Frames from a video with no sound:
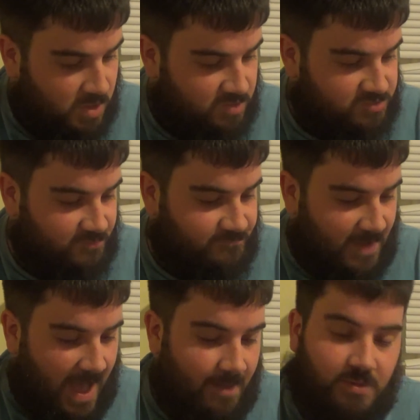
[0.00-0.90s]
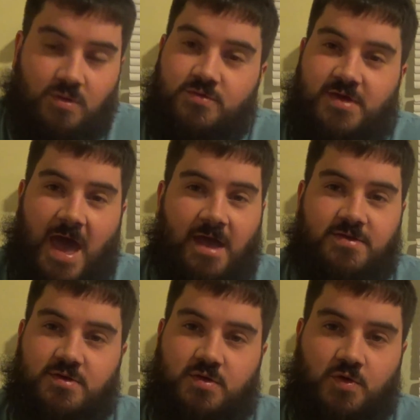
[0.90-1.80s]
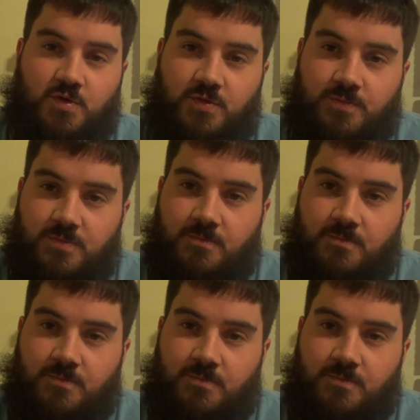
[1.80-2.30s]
survival tactical